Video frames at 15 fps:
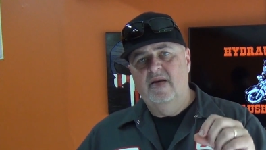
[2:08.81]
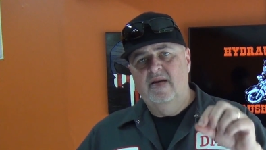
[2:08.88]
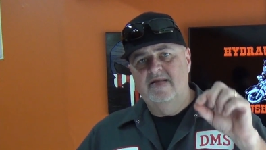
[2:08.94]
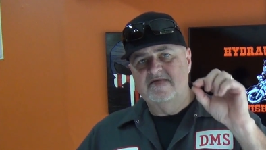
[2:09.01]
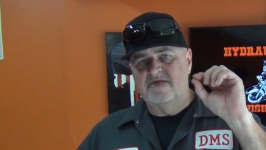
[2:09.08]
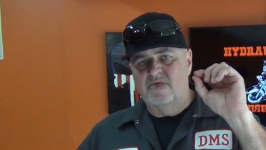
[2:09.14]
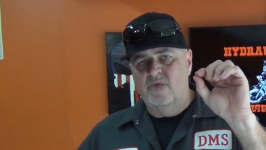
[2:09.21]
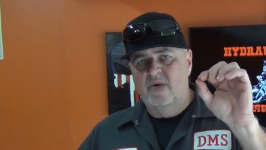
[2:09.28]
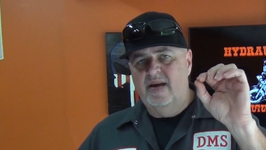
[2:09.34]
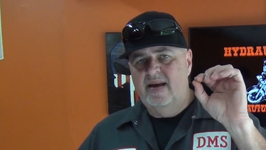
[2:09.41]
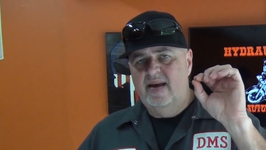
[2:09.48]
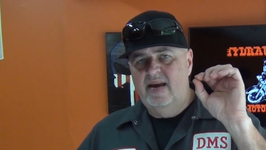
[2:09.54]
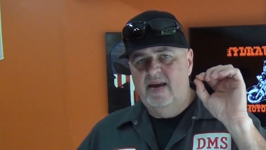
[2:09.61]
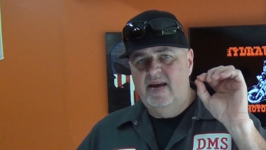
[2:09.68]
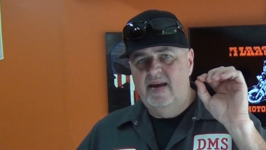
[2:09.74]
is
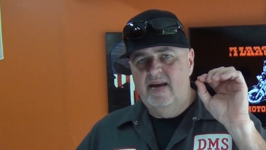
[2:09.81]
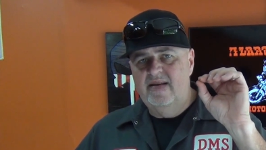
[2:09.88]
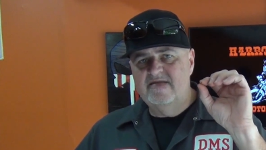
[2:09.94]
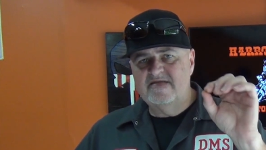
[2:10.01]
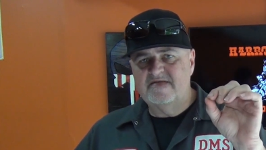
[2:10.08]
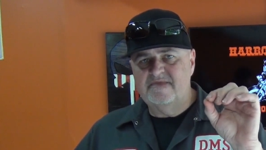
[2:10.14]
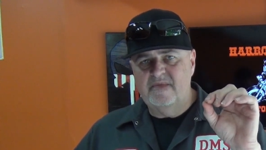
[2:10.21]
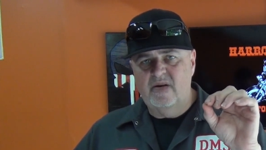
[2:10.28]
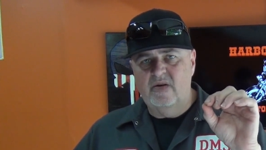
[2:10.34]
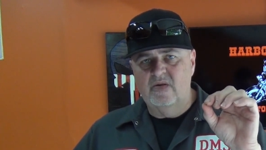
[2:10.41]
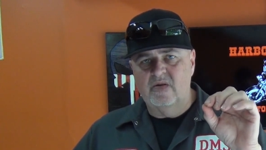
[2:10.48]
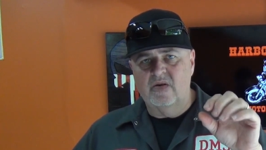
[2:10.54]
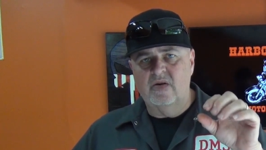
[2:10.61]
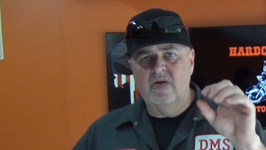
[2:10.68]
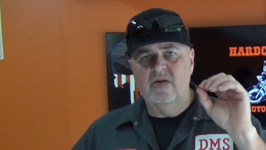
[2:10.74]
way
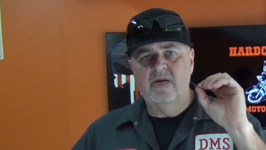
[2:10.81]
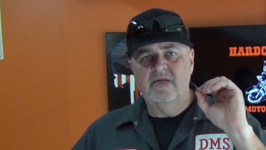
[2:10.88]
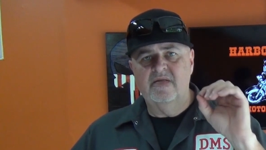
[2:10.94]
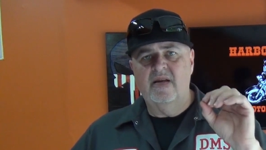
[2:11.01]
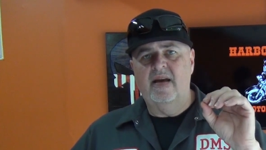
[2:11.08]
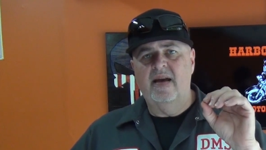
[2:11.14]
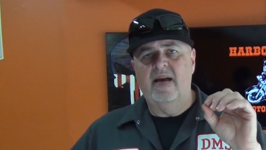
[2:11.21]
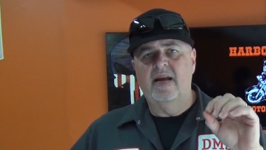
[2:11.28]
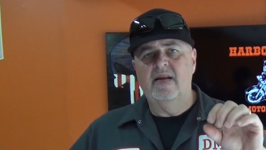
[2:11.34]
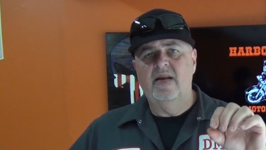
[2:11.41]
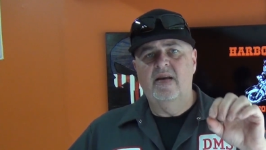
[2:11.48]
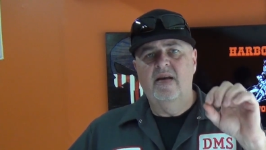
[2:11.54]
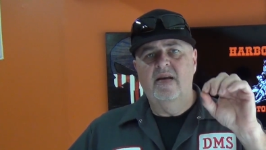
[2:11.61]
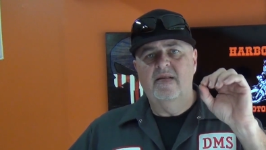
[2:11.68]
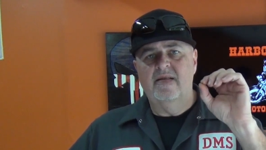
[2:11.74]
smaller
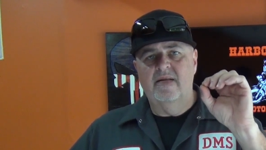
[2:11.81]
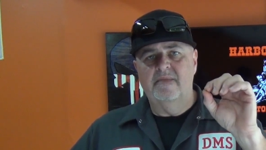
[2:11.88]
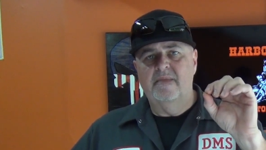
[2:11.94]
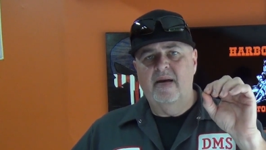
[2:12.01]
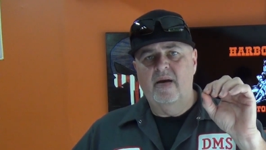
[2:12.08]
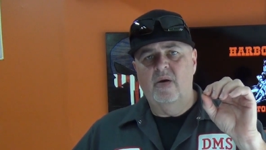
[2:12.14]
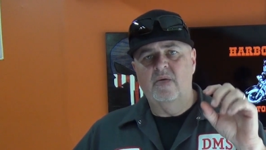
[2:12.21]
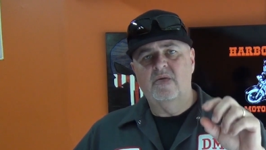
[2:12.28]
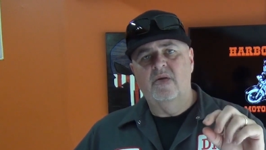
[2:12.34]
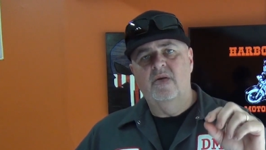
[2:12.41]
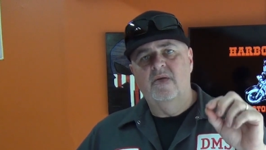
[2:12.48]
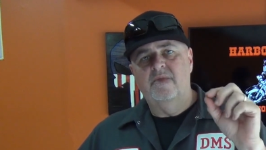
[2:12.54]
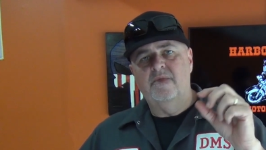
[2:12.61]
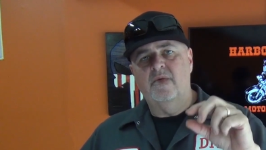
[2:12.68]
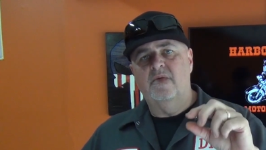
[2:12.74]
than the mount
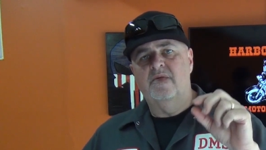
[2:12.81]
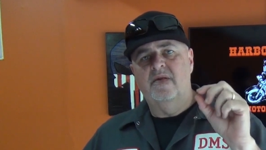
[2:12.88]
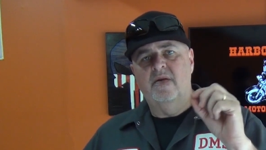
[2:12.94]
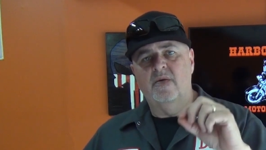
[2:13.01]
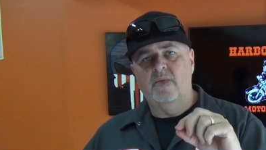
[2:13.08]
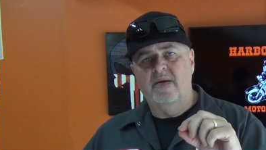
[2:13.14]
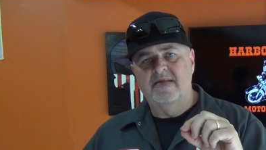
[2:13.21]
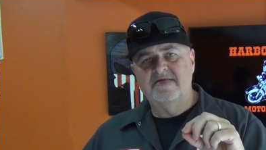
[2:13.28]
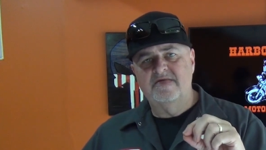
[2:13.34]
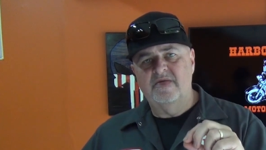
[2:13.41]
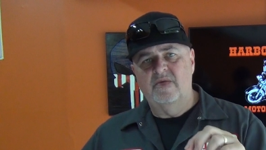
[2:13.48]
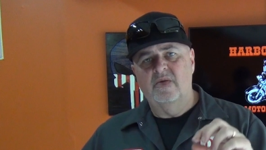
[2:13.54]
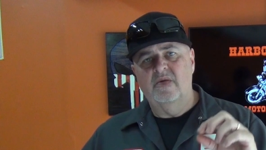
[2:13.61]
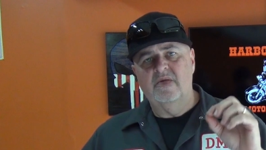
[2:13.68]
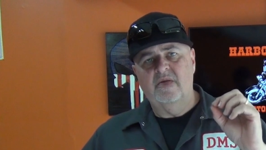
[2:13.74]
for the
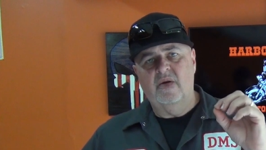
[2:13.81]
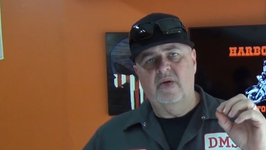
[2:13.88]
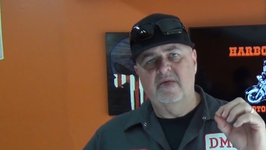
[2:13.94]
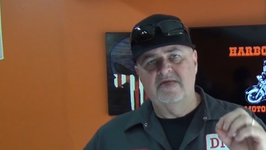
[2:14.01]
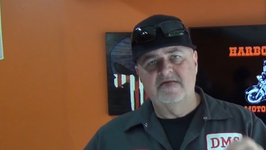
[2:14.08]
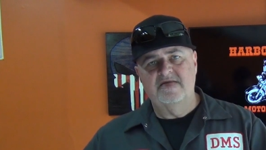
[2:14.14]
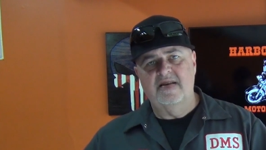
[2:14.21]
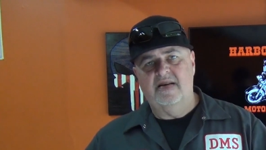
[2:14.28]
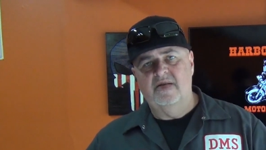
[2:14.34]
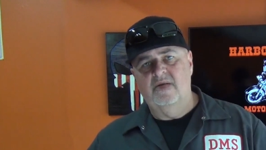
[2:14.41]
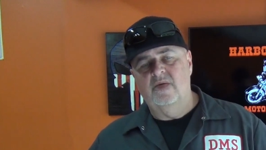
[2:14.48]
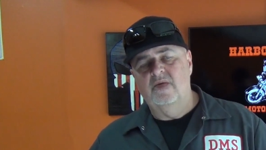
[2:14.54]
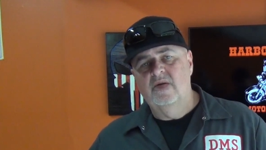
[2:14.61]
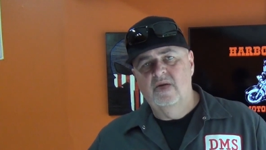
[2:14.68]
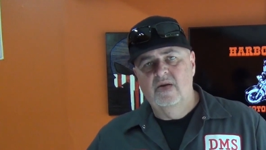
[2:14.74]
original turn
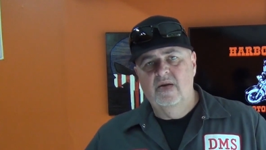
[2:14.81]
signal